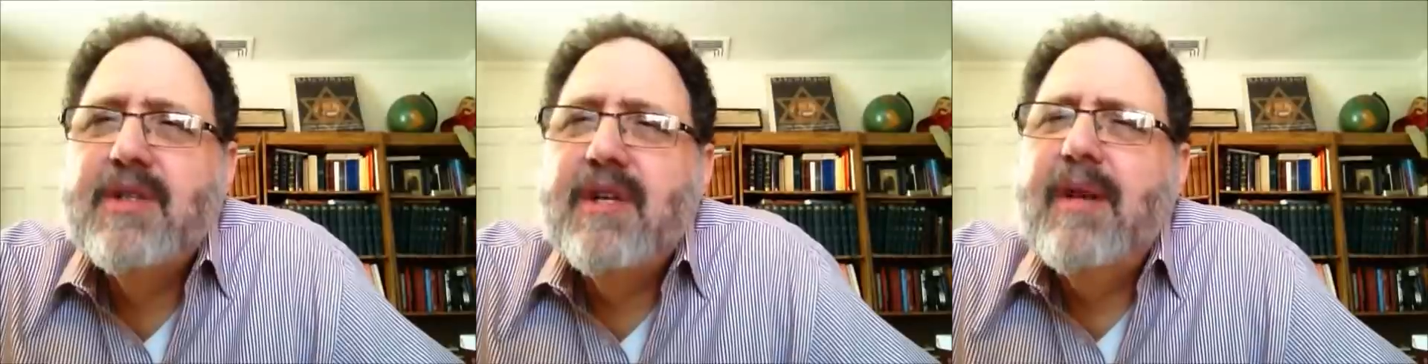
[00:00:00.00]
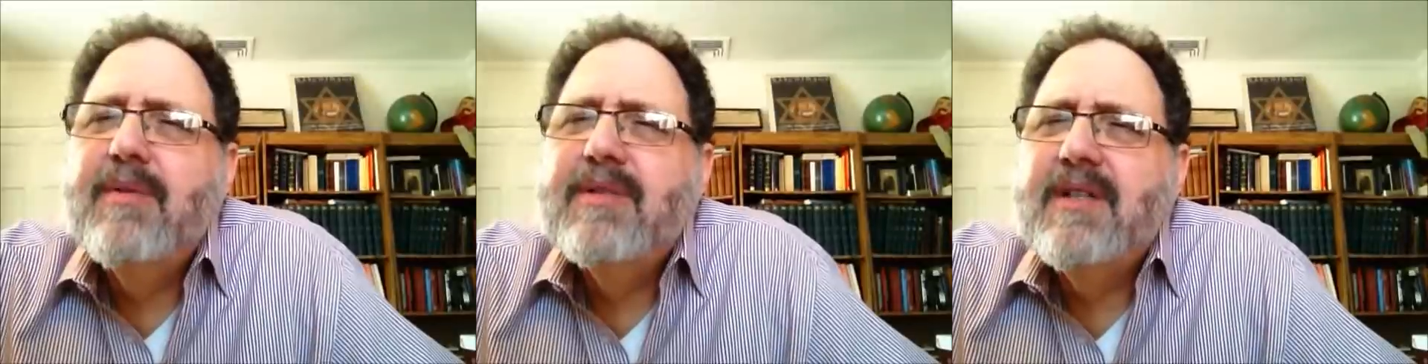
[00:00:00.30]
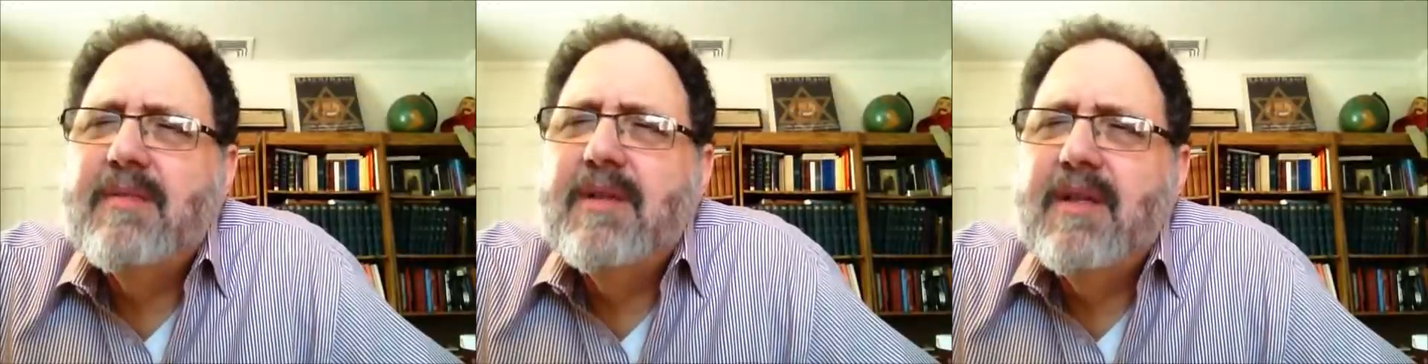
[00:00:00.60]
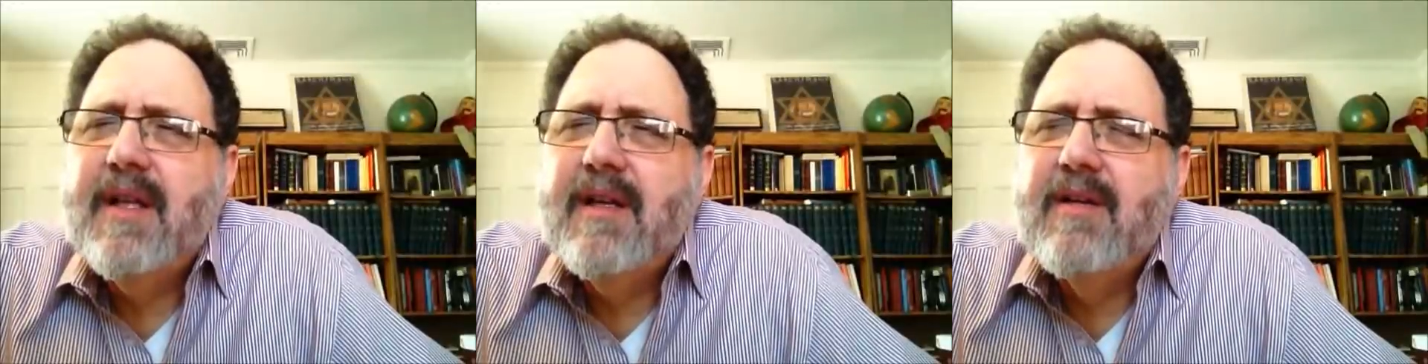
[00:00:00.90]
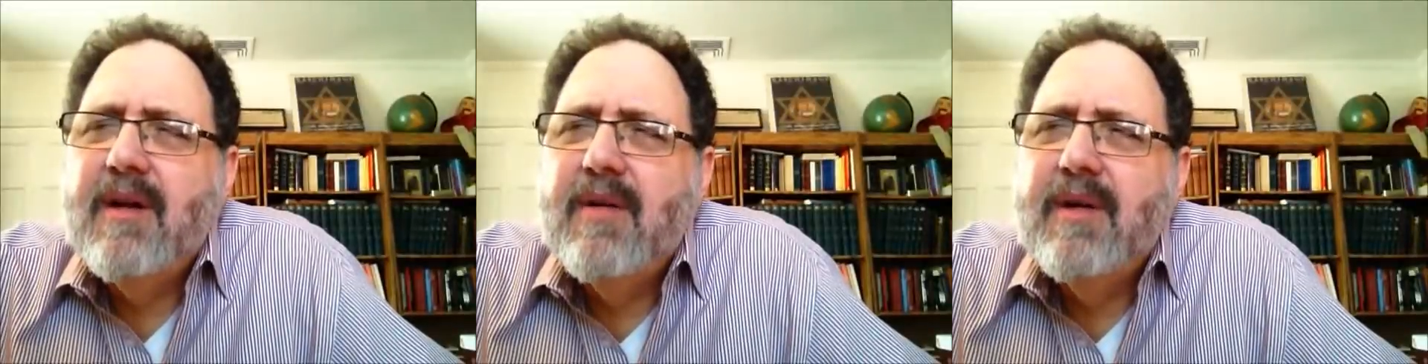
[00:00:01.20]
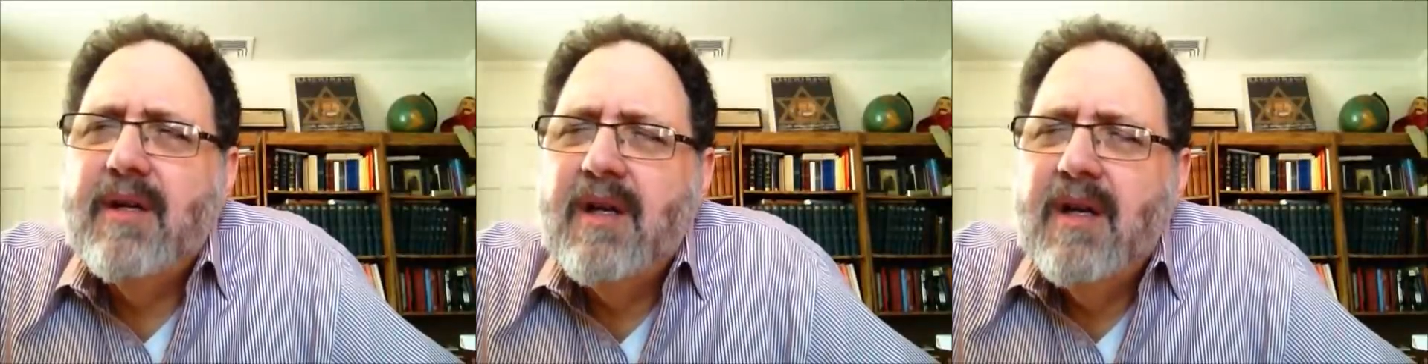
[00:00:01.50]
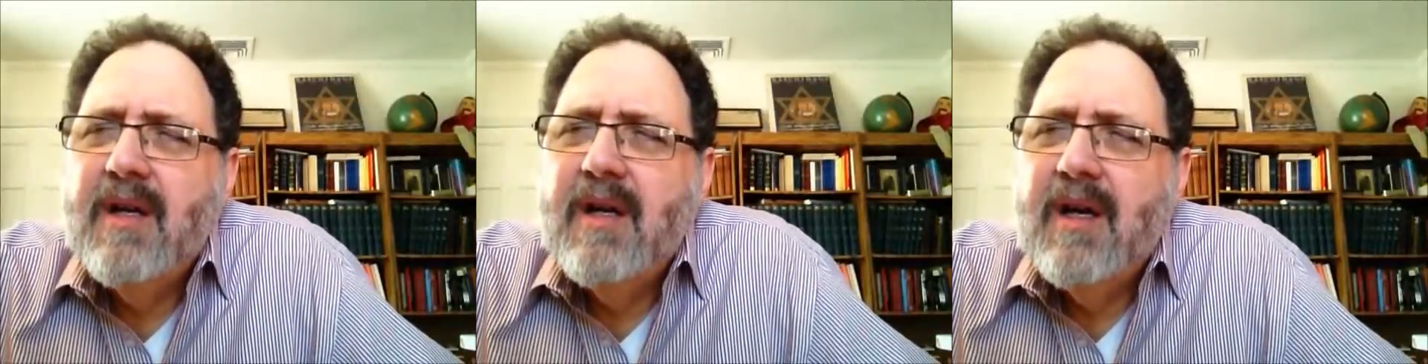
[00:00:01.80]
enables him to then go and
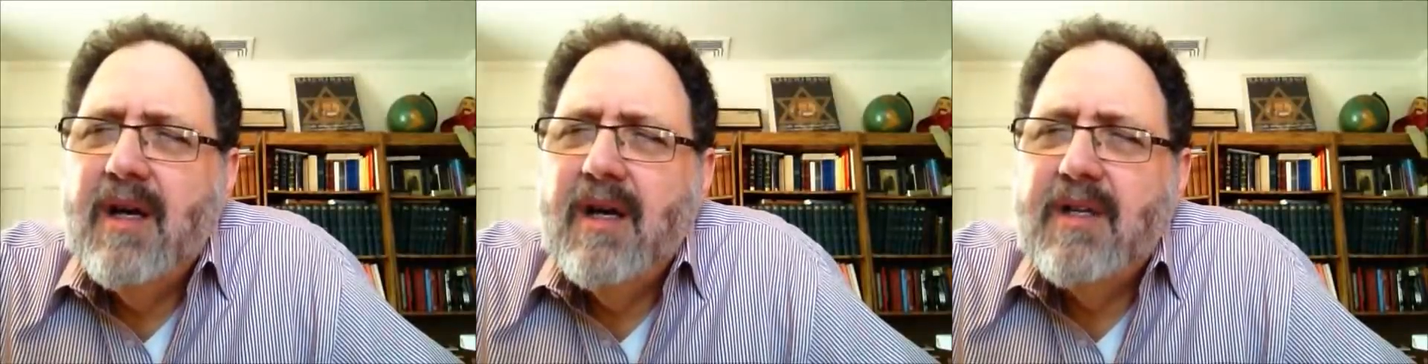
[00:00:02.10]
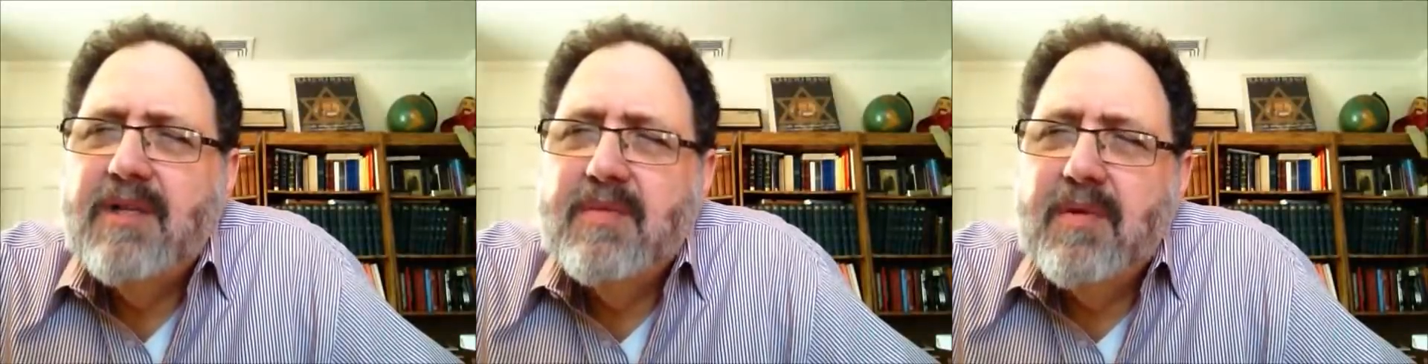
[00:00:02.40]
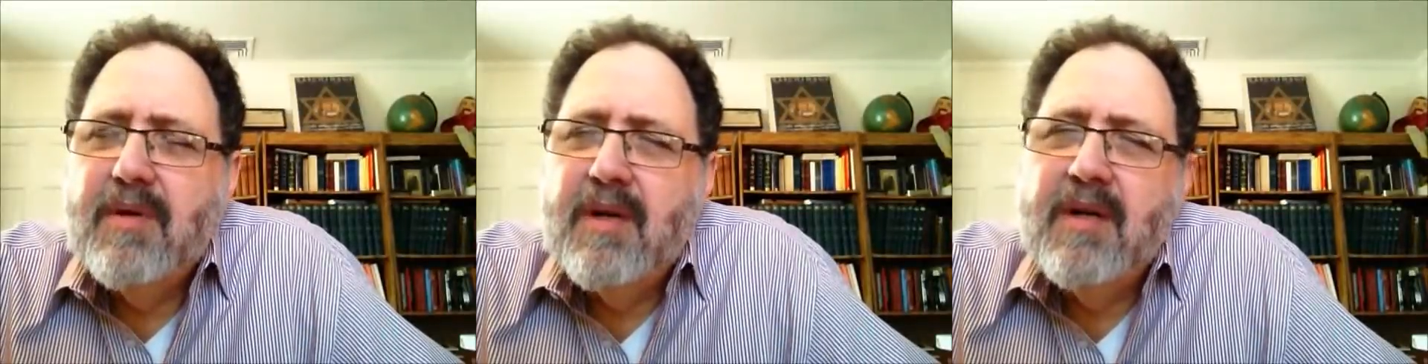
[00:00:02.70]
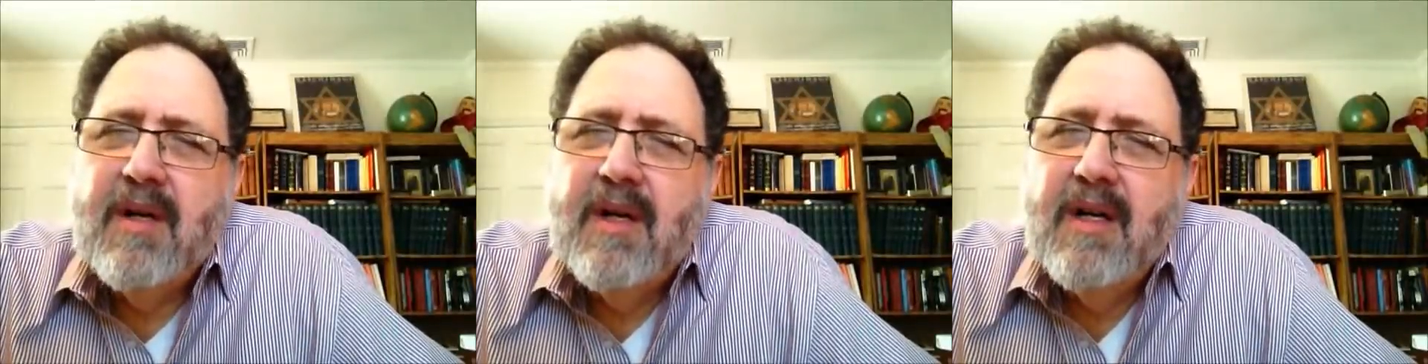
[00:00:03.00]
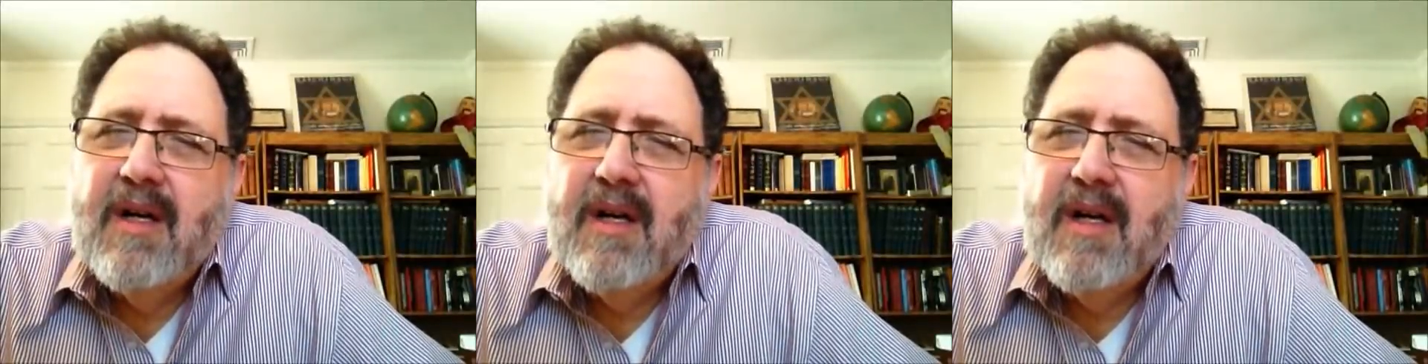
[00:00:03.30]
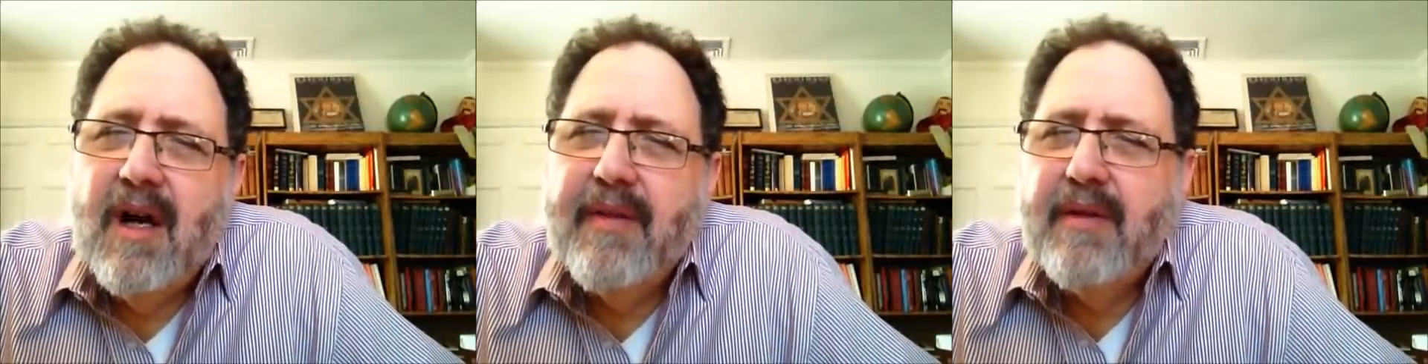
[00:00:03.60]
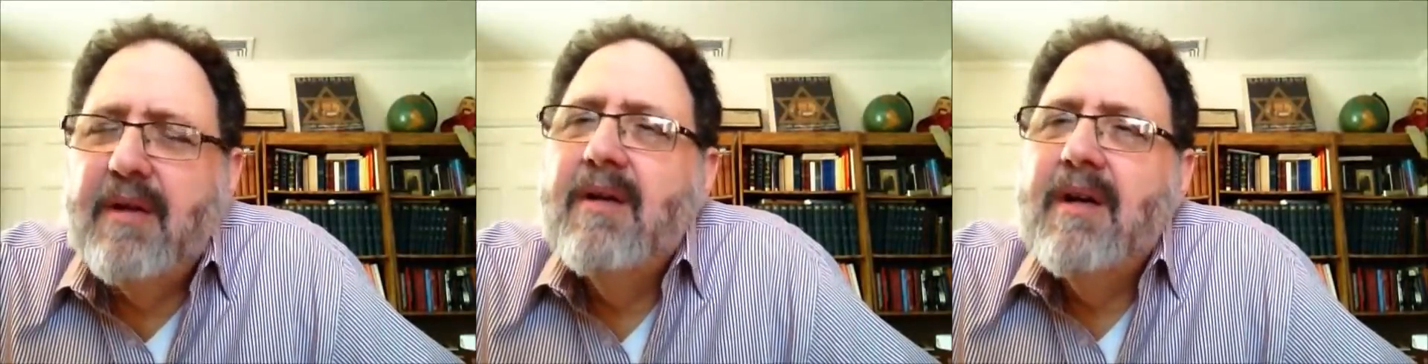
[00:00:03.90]
explore
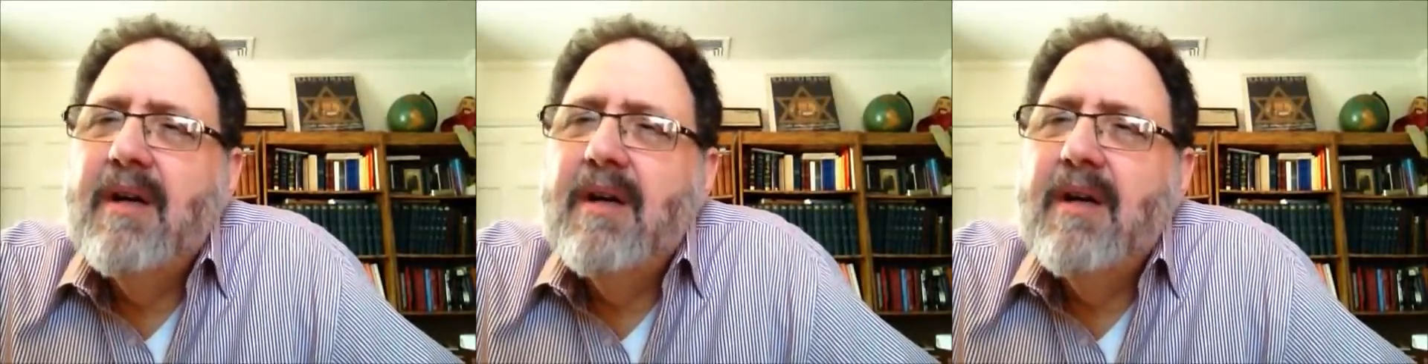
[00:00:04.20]
other